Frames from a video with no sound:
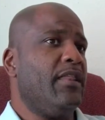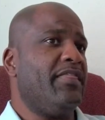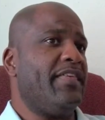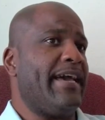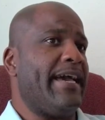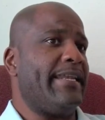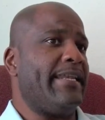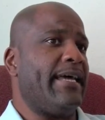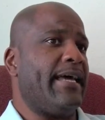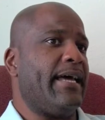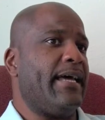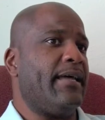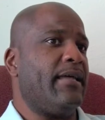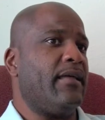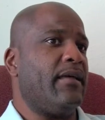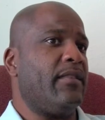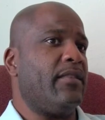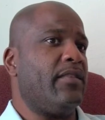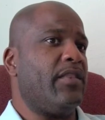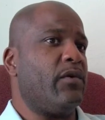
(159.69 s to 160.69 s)
that
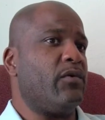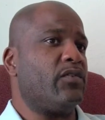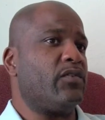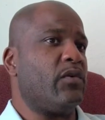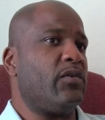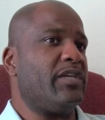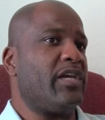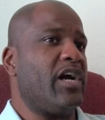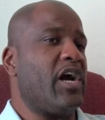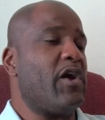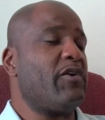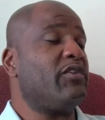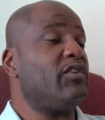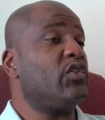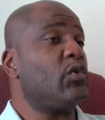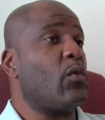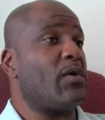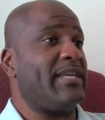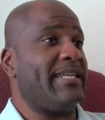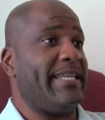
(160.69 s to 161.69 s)
there was only
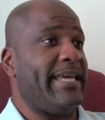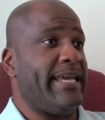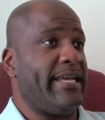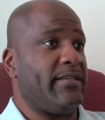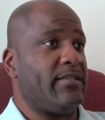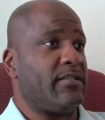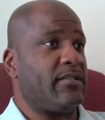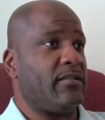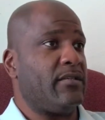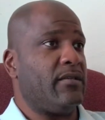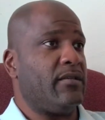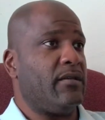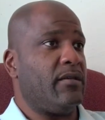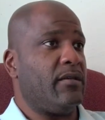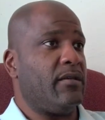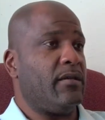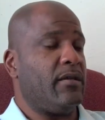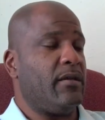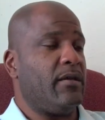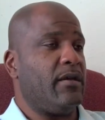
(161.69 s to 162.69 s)
120 days
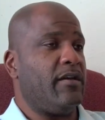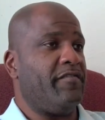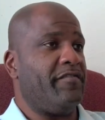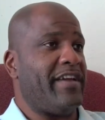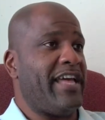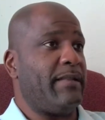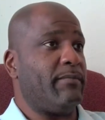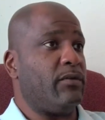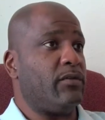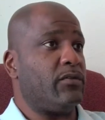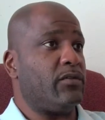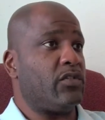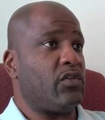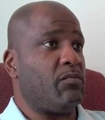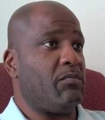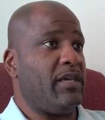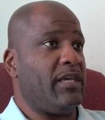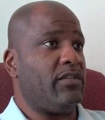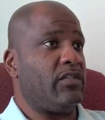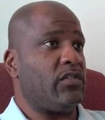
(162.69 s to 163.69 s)
available
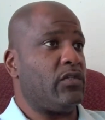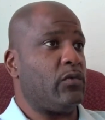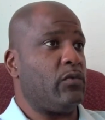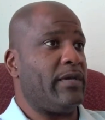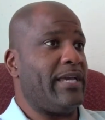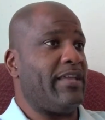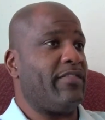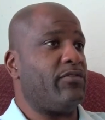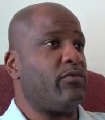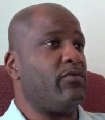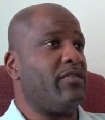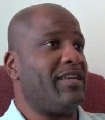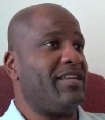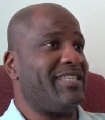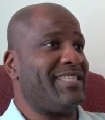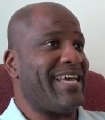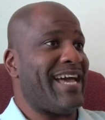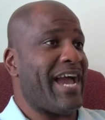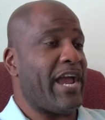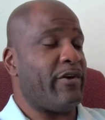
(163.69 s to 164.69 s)
to me to get through the
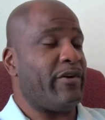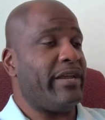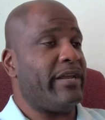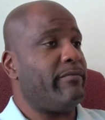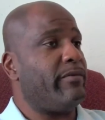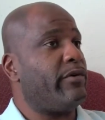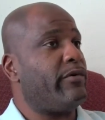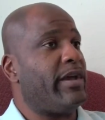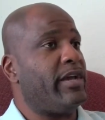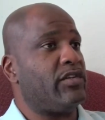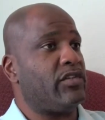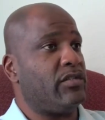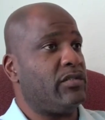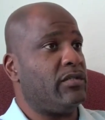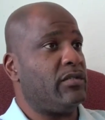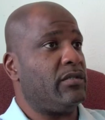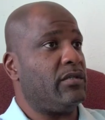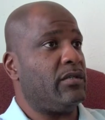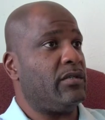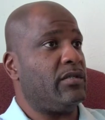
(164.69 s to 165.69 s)
entire
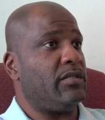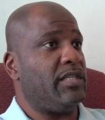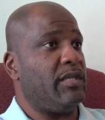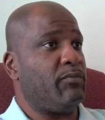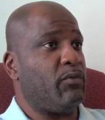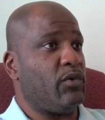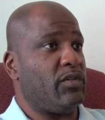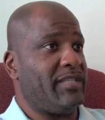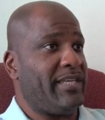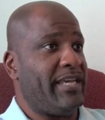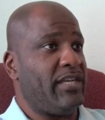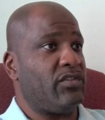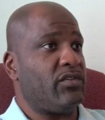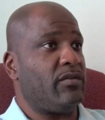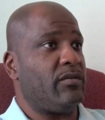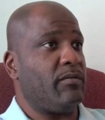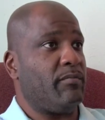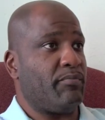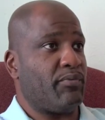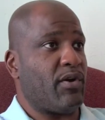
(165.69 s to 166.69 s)
immigration
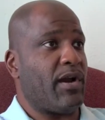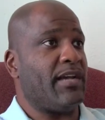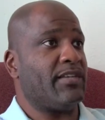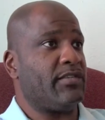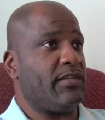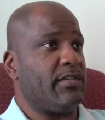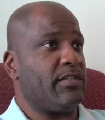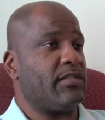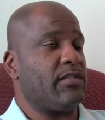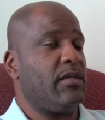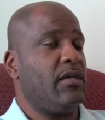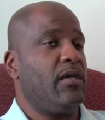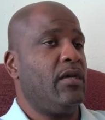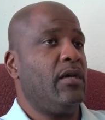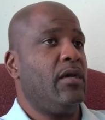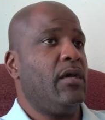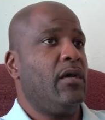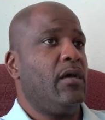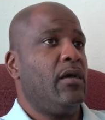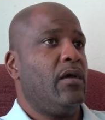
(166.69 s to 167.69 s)
deportation process.
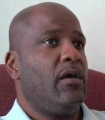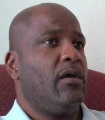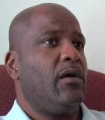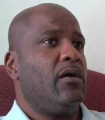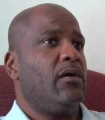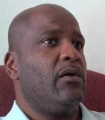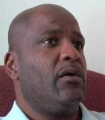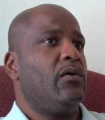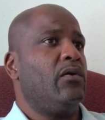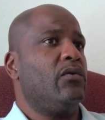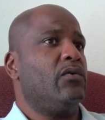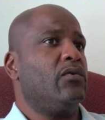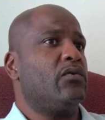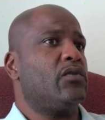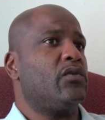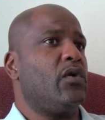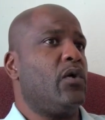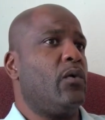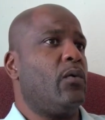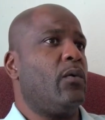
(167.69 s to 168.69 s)

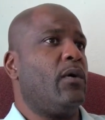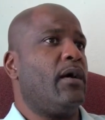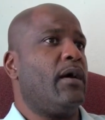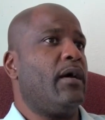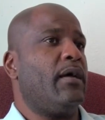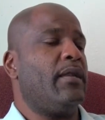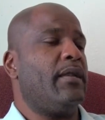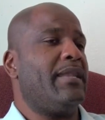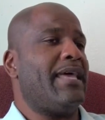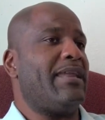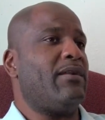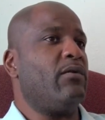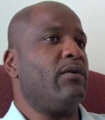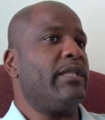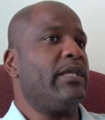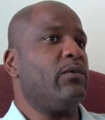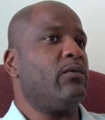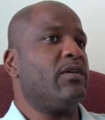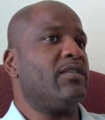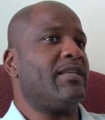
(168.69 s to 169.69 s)
So not
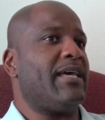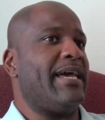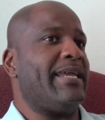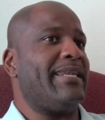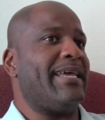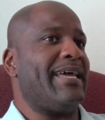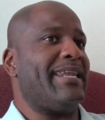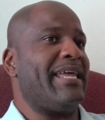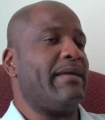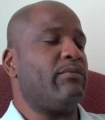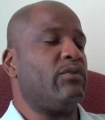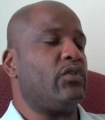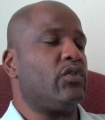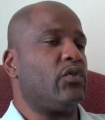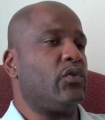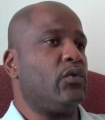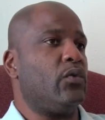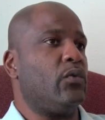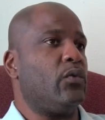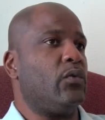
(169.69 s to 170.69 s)
only was I not able
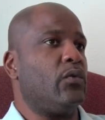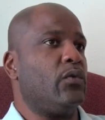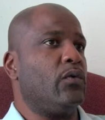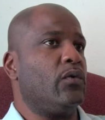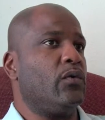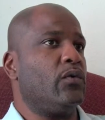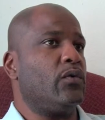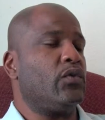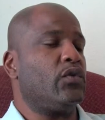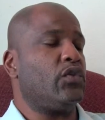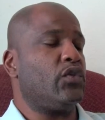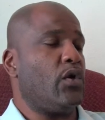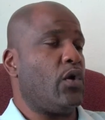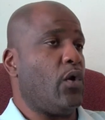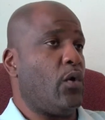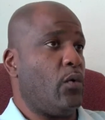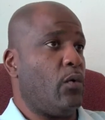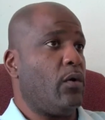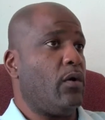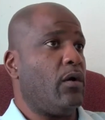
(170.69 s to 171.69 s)
to
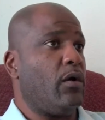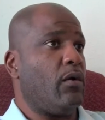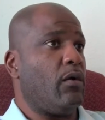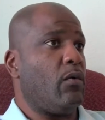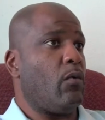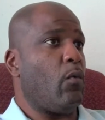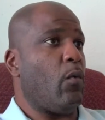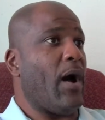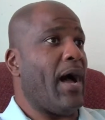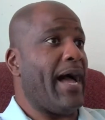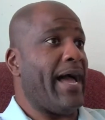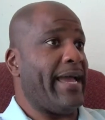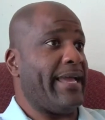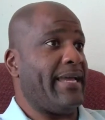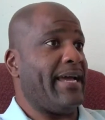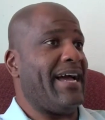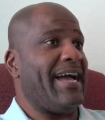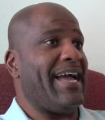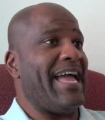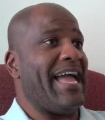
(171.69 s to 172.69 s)
show
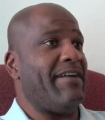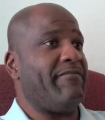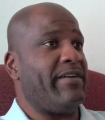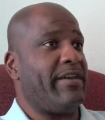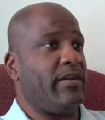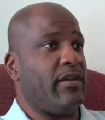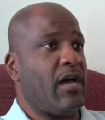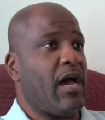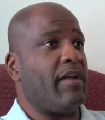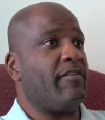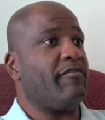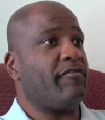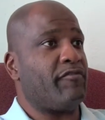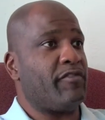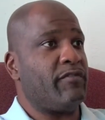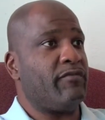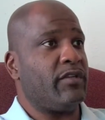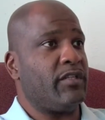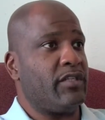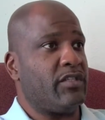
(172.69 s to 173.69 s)
why I have a
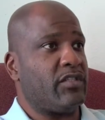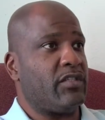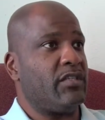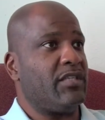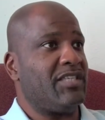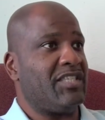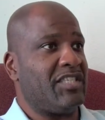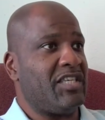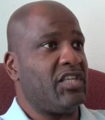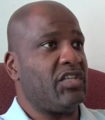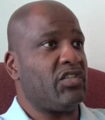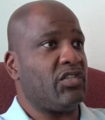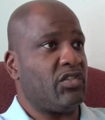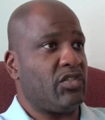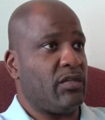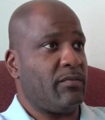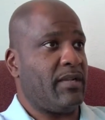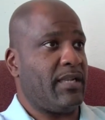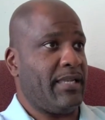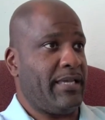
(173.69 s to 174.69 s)
non-frivolous
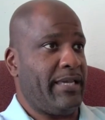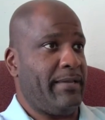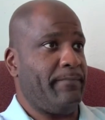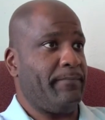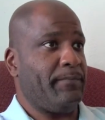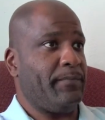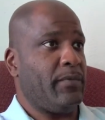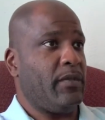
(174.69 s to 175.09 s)
citizenship claim,